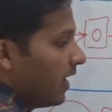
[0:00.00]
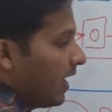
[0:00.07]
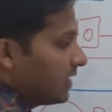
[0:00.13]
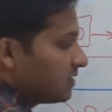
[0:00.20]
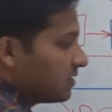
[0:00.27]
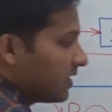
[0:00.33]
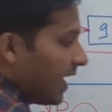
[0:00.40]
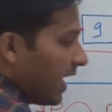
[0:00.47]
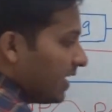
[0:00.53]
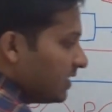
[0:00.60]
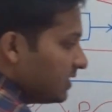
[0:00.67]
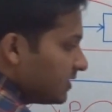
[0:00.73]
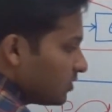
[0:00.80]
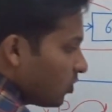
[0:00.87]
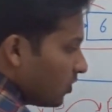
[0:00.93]
As the carry
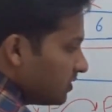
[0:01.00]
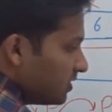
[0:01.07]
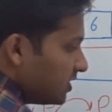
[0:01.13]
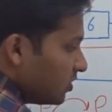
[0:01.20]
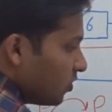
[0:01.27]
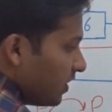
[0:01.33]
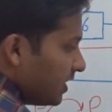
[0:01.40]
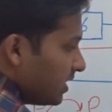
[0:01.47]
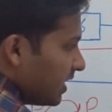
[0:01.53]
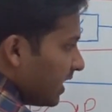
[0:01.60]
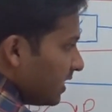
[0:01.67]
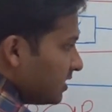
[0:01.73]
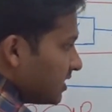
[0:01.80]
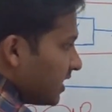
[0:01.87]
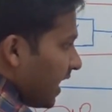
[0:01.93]
is non-zero, it
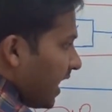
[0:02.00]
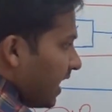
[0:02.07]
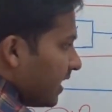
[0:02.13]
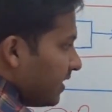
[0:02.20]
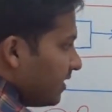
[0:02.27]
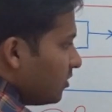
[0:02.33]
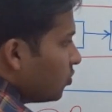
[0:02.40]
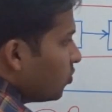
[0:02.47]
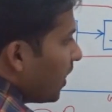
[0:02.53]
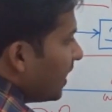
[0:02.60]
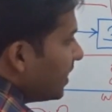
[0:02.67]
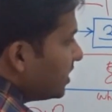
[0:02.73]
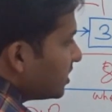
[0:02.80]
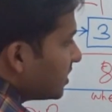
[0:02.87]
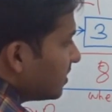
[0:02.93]
gets added to
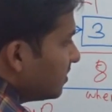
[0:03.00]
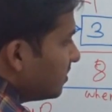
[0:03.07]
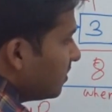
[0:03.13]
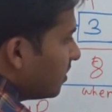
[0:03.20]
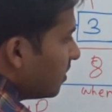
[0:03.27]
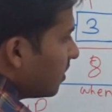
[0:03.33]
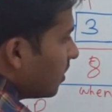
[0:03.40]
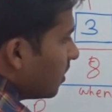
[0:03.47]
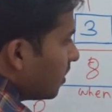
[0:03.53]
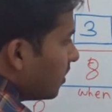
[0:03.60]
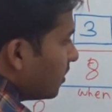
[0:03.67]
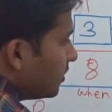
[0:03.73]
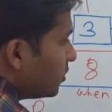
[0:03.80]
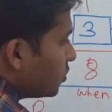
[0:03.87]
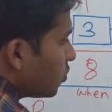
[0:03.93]
addition.
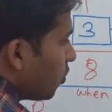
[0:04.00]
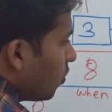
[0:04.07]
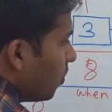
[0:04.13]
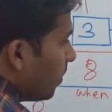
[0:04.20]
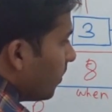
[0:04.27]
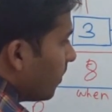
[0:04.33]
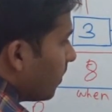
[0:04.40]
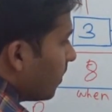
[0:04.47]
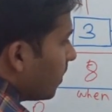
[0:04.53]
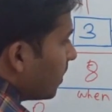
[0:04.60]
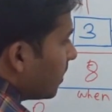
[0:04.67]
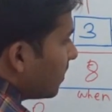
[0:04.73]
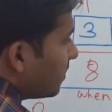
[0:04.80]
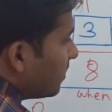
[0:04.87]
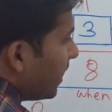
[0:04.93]
So
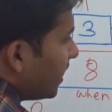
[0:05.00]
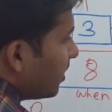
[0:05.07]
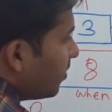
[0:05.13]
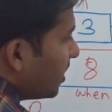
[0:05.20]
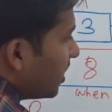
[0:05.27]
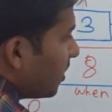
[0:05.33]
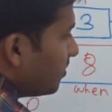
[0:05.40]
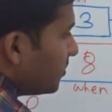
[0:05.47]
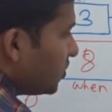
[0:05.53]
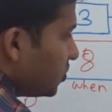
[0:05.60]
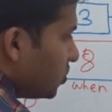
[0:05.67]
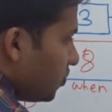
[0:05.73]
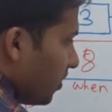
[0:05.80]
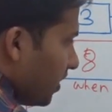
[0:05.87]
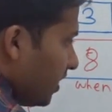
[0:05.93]
that
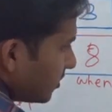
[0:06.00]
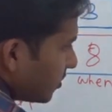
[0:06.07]
becomes 3.